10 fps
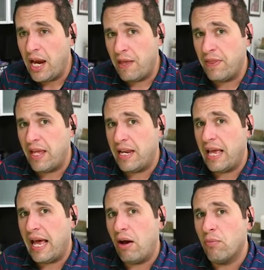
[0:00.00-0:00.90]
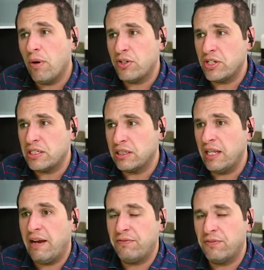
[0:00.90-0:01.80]
and then how much is
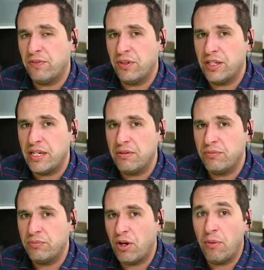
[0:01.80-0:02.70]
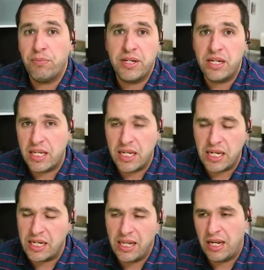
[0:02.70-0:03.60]
left for the company to
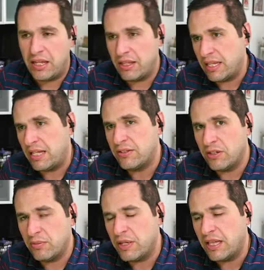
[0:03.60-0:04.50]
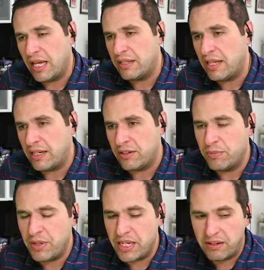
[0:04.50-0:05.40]
eat and i think that's going to be that that
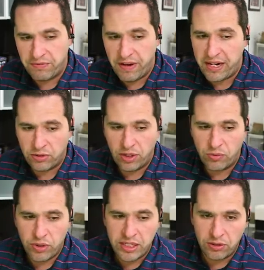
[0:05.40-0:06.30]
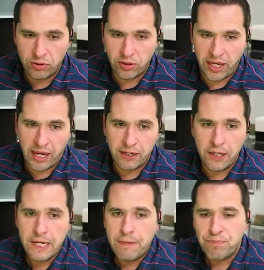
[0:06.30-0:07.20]
competing factor that we need to look at
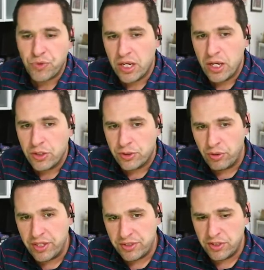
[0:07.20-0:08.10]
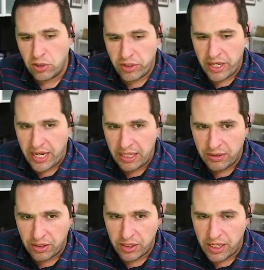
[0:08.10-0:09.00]
so this is looking
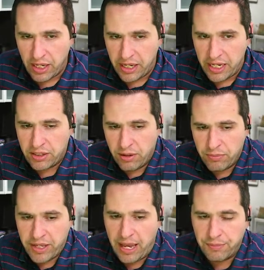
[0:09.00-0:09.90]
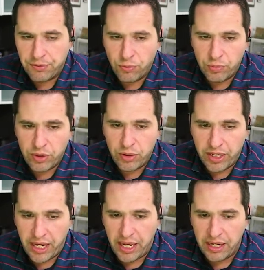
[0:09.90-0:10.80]
at the uh, income gaps when we
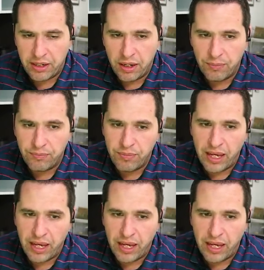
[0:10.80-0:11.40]
look at um,